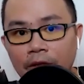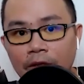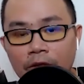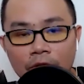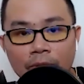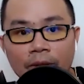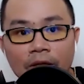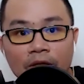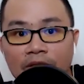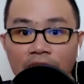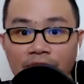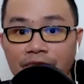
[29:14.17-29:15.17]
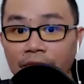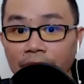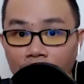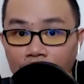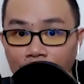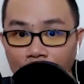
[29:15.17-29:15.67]
So because that's very
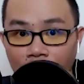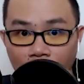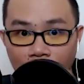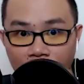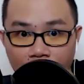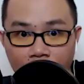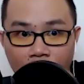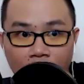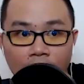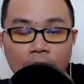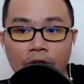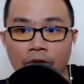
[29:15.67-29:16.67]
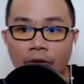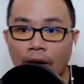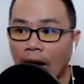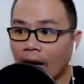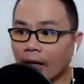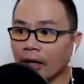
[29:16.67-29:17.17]
important for me. So
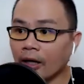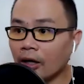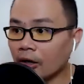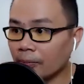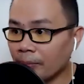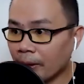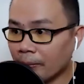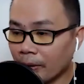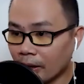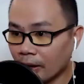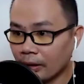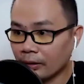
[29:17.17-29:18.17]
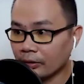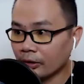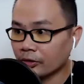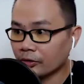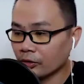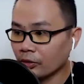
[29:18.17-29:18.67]
a lot of people,
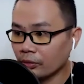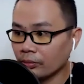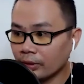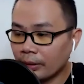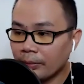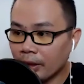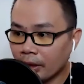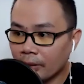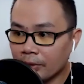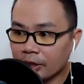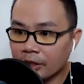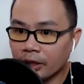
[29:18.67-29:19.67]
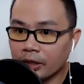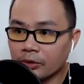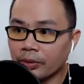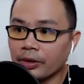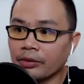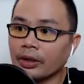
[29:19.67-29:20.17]
so let me share this
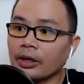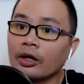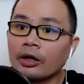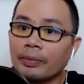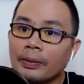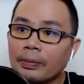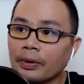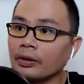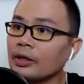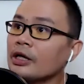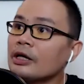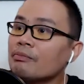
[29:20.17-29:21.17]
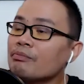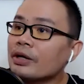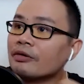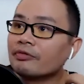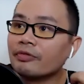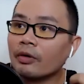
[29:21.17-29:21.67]
with you. A lot of people,
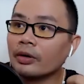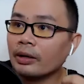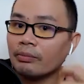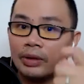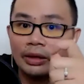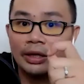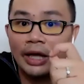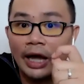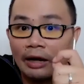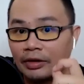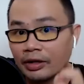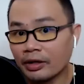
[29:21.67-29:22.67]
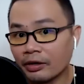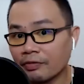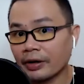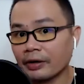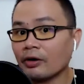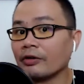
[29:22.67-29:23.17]
before they have a
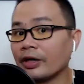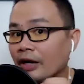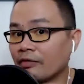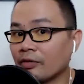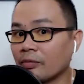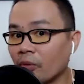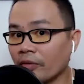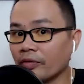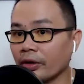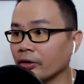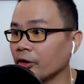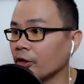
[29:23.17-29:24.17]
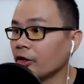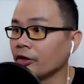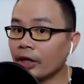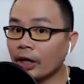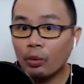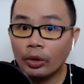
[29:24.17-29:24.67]
girlfriend or they have a boyfriend,
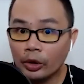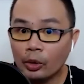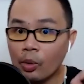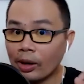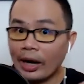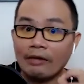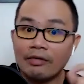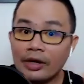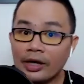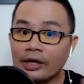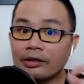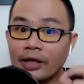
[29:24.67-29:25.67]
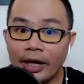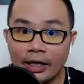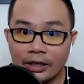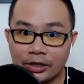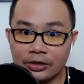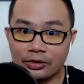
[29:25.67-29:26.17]
they will do whatever it
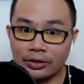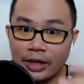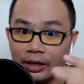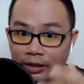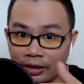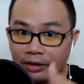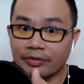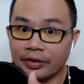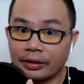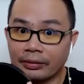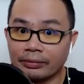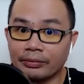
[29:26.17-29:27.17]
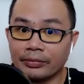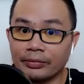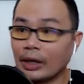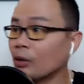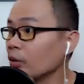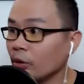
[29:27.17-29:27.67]
takes to get a girlfriend.
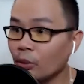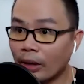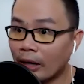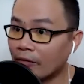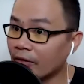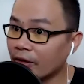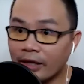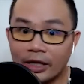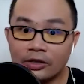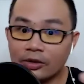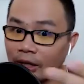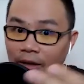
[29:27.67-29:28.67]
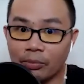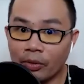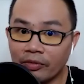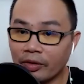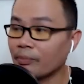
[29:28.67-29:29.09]
They will do whatever it takes to get a boyfriend.